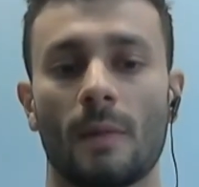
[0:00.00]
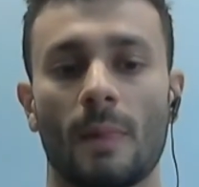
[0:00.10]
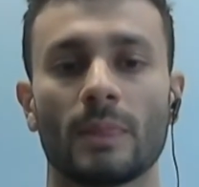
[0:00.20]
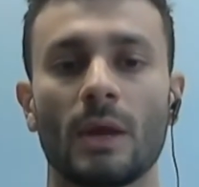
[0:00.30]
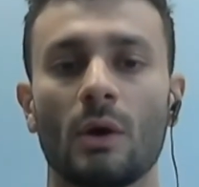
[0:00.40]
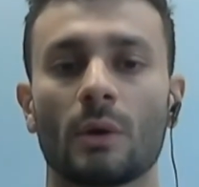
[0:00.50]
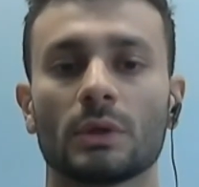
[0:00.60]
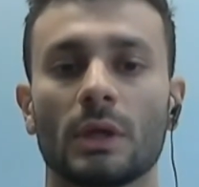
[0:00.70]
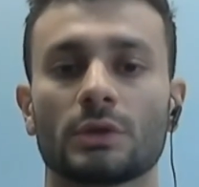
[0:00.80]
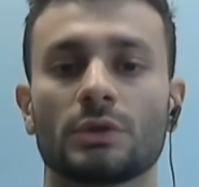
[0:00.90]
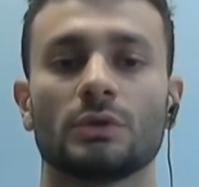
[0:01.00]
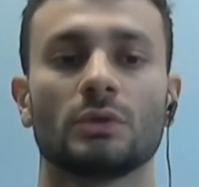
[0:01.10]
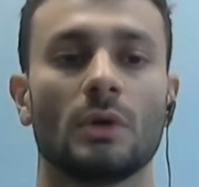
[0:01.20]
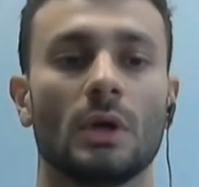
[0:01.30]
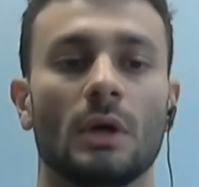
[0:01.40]
Now I would like
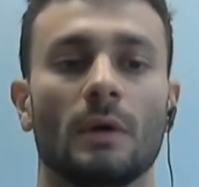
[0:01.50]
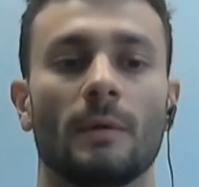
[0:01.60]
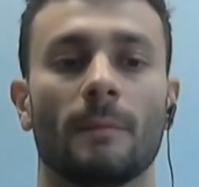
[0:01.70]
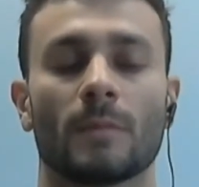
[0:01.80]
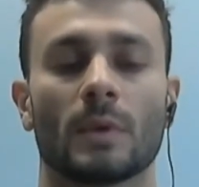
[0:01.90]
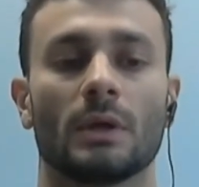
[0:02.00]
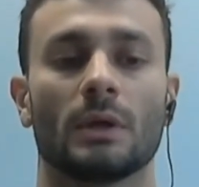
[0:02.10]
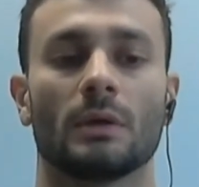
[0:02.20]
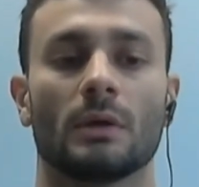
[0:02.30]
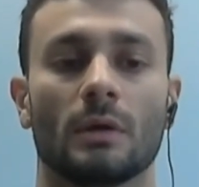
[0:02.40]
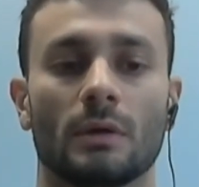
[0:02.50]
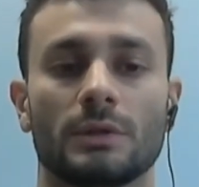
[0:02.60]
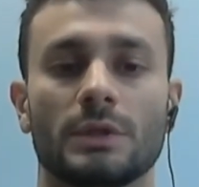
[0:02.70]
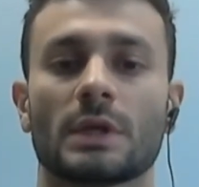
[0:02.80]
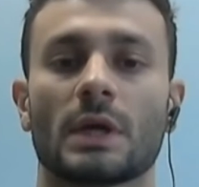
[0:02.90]
to
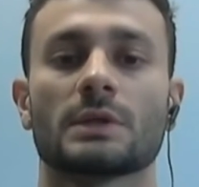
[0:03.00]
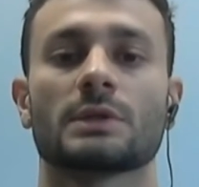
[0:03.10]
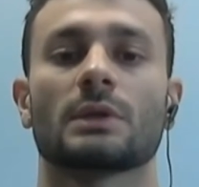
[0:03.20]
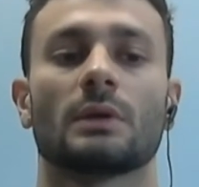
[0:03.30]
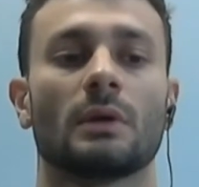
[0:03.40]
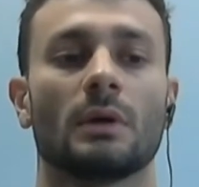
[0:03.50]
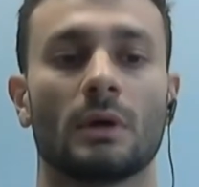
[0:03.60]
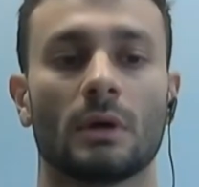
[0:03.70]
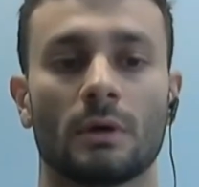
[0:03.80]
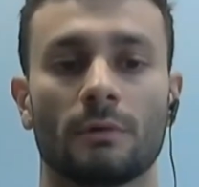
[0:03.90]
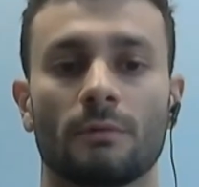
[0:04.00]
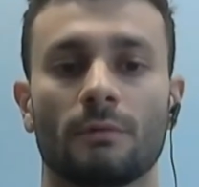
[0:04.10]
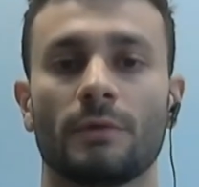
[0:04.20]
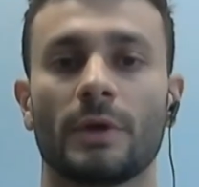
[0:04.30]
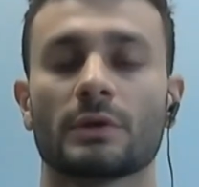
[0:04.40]
discuss
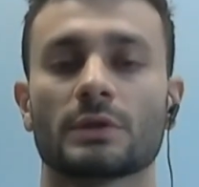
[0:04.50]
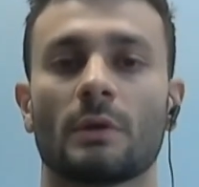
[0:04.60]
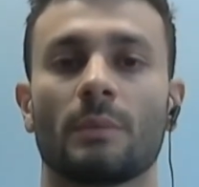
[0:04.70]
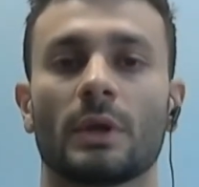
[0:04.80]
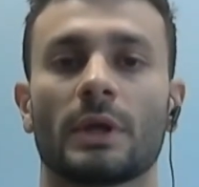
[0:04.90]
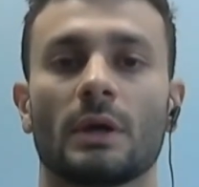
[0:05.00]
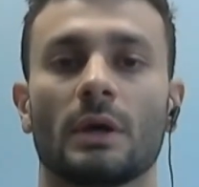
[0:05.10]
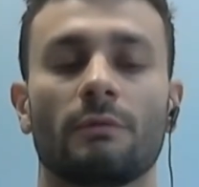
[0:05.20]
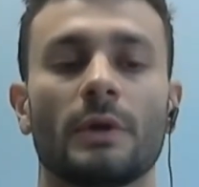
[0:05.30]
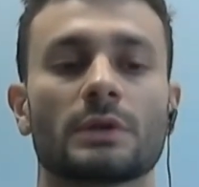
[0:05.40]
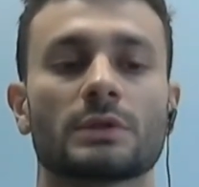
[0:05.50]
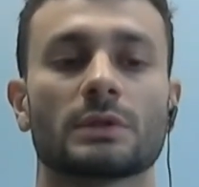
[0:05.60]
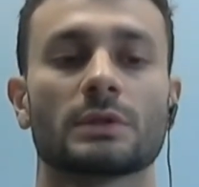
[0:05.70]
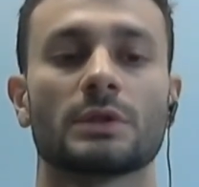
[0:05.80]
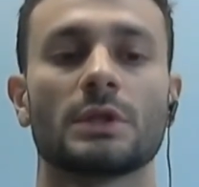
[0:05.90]

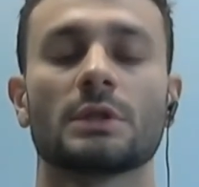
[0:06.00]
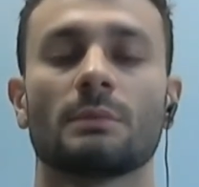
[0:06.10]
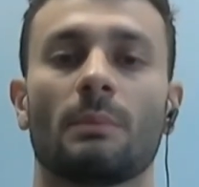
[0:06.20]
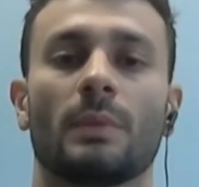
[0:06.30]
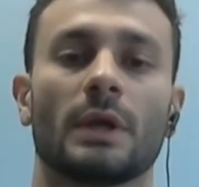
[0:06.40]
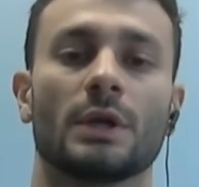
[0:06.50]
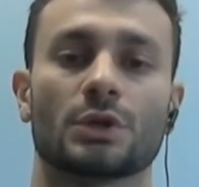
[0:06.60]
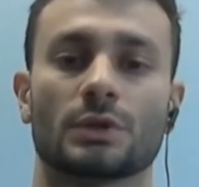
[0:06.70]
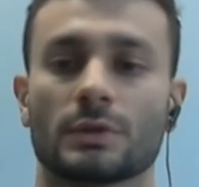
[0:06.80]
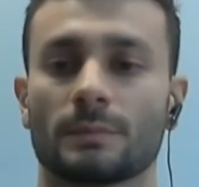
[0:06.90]
Verix system applications.